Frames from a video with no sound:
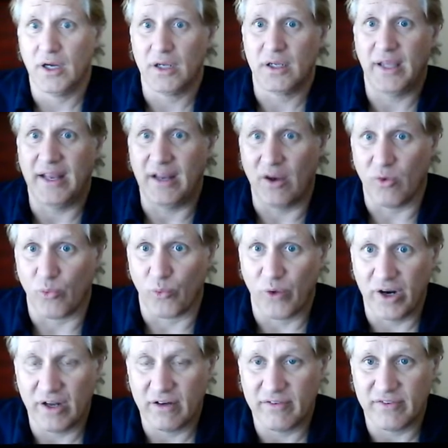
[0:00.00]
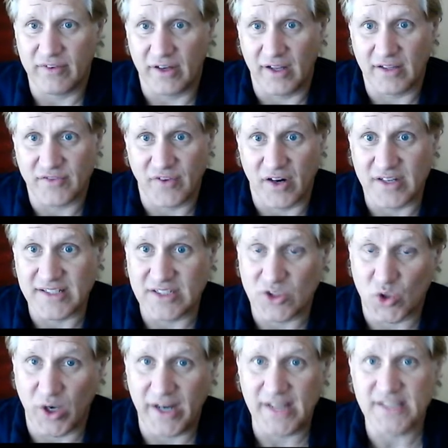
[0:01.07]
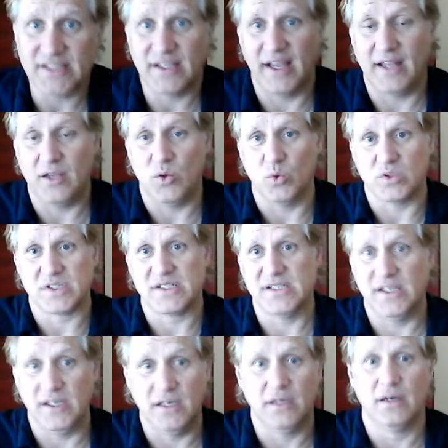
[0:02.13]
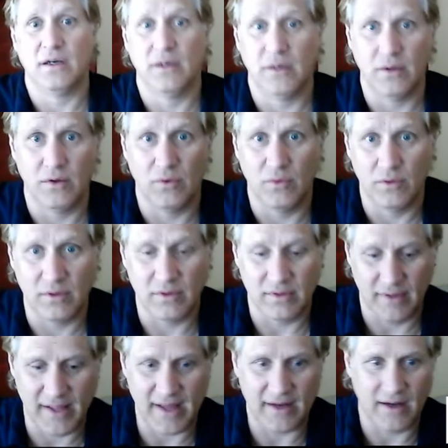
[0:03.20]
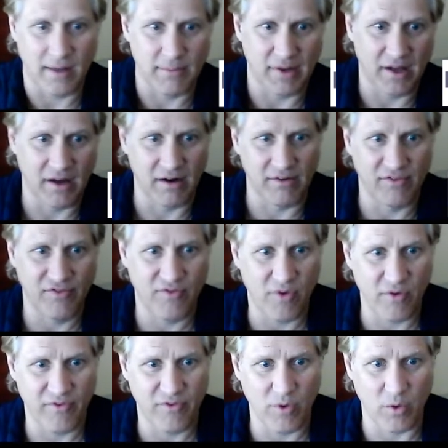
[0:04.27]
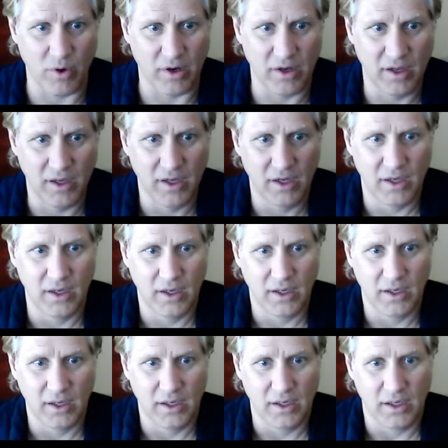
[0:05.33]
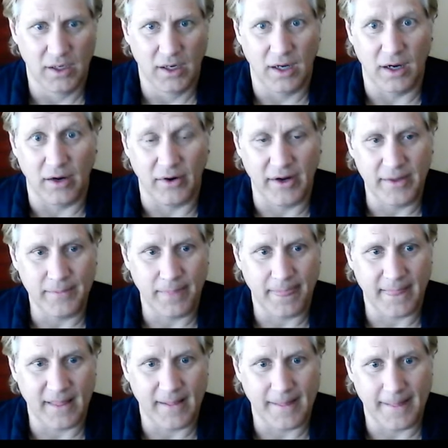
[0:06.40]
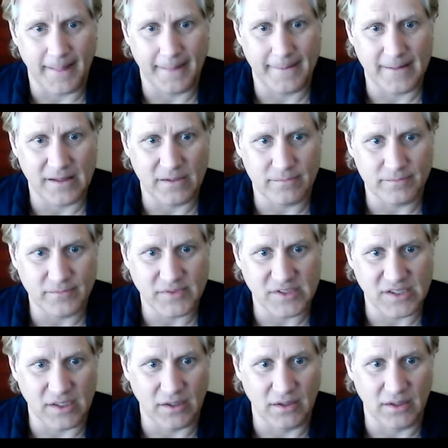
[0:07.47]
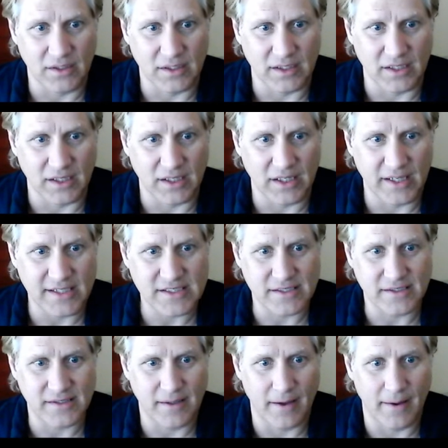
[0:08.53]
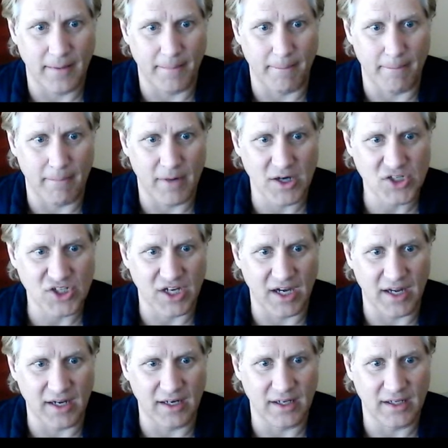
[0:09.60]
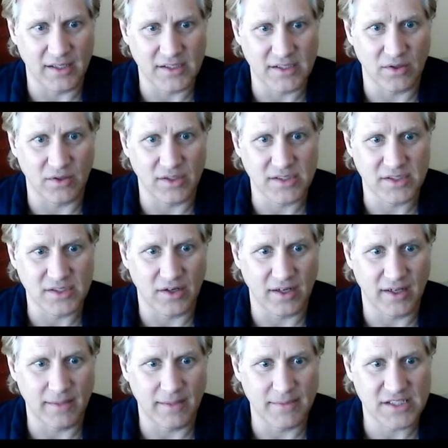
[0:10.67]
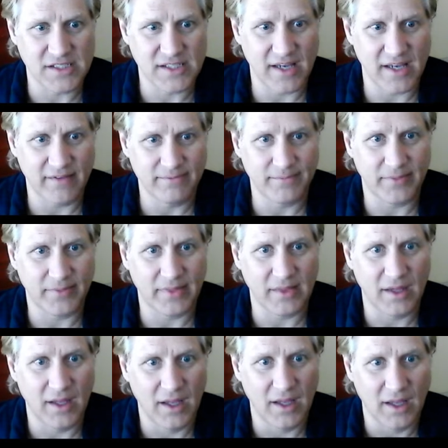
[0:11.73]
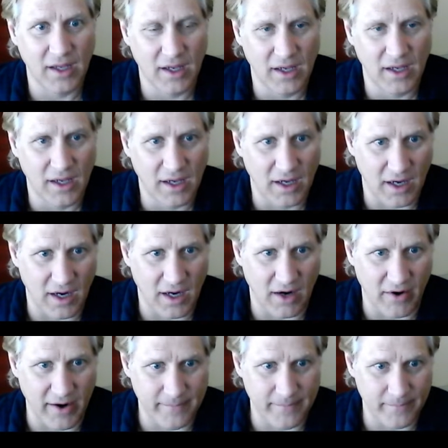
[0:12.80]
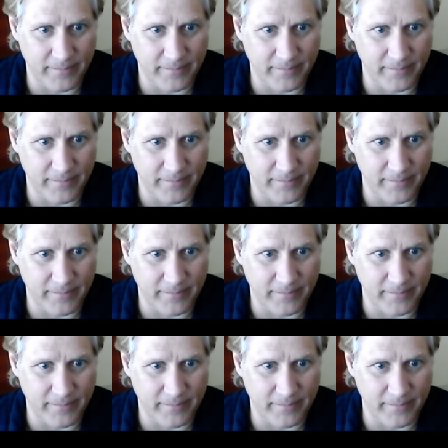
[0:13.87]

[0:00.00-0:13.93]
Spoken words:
getting rid of as far as in trades, and you will see that coming here forward. All right. So let's march on. So let's go to image 7. All right.